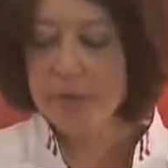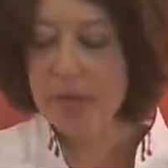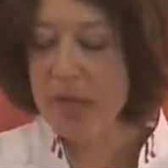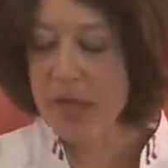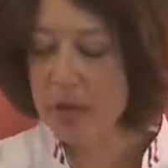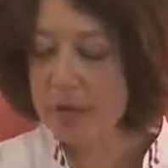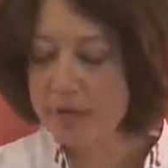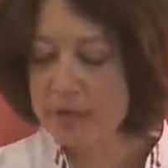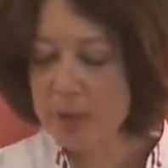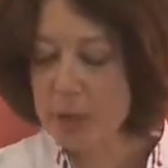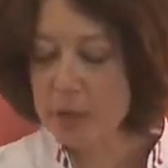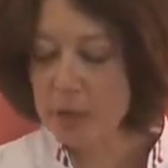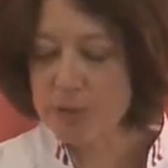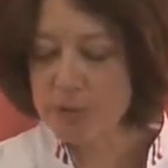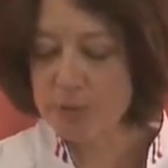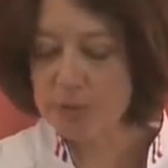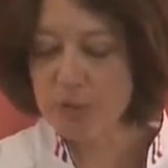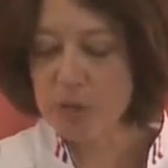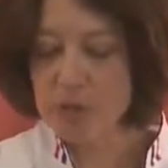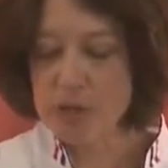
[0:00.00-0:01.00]
Now,
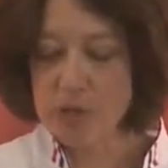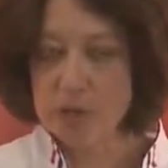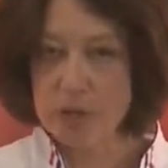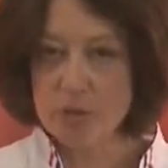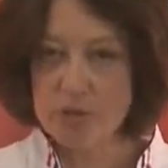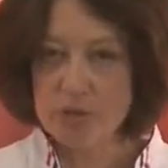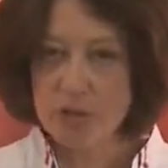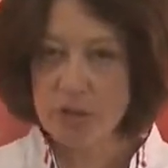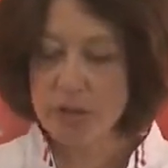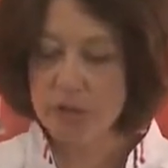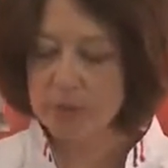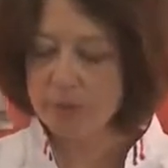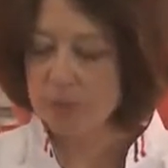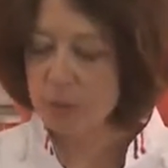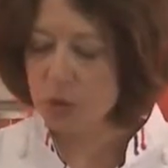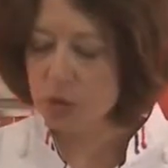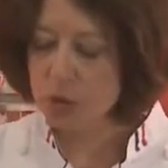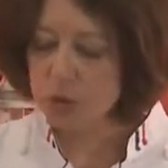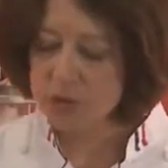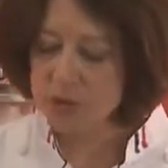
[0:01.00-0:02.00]
folks, here's a little trick.
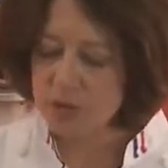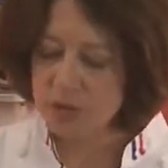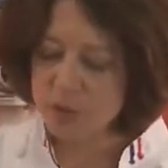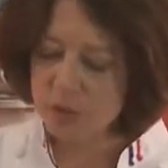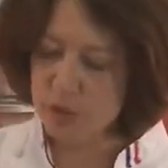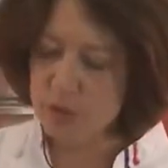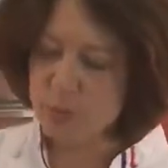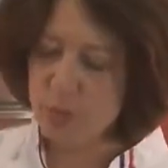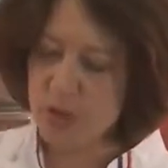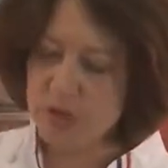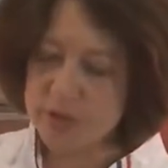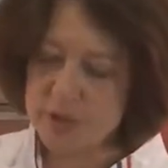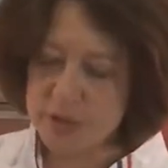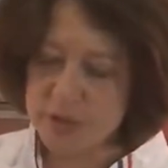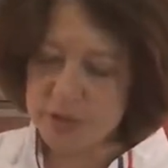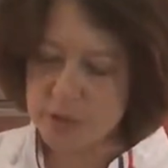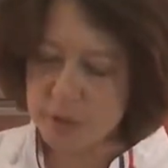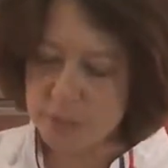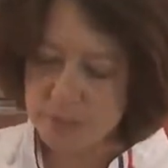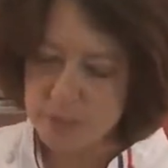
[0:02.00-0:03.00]
When you're using a food
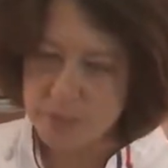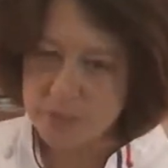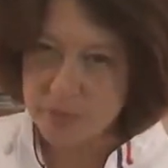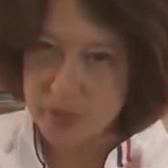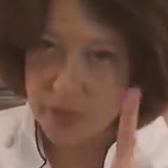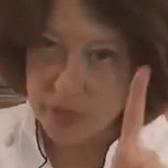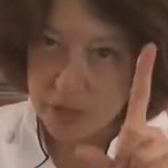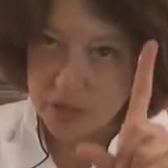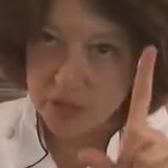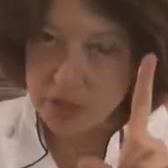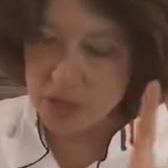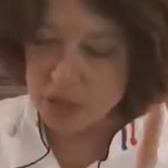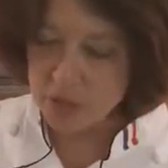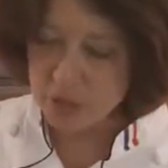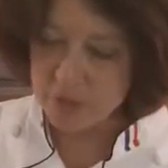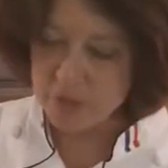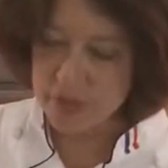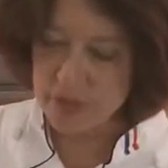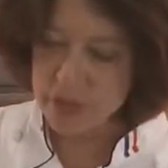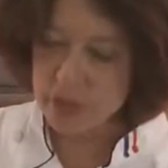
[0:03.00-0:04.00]
processor, take
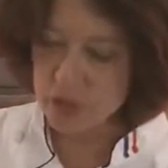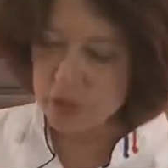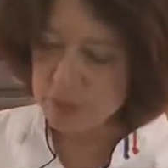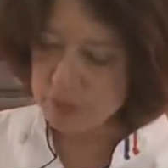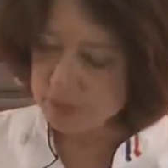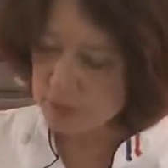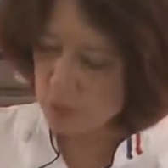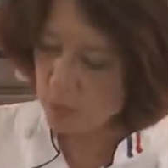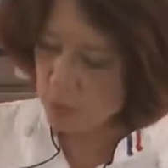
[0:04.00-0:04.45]
your finger,